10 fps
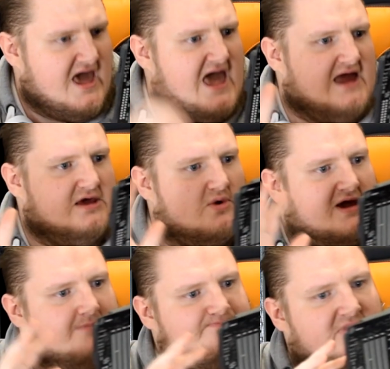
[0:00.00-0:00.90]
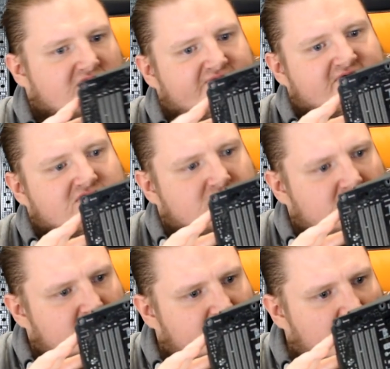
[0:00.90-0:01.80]
Anyway, it's featured
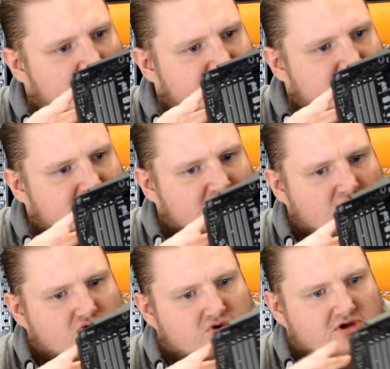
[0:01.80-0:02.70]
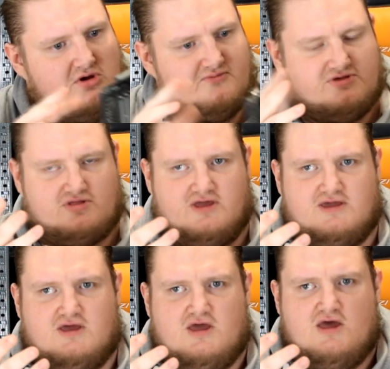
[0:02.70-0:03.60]
on the board, so you can
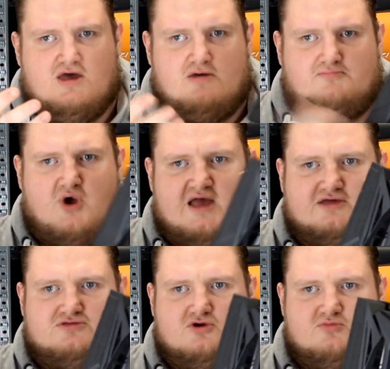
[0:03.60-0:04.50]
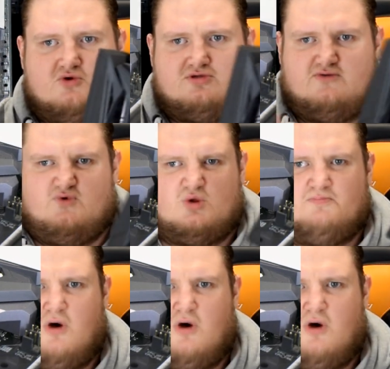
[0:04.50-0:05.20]
obviously put Ln2 mode, so if you want to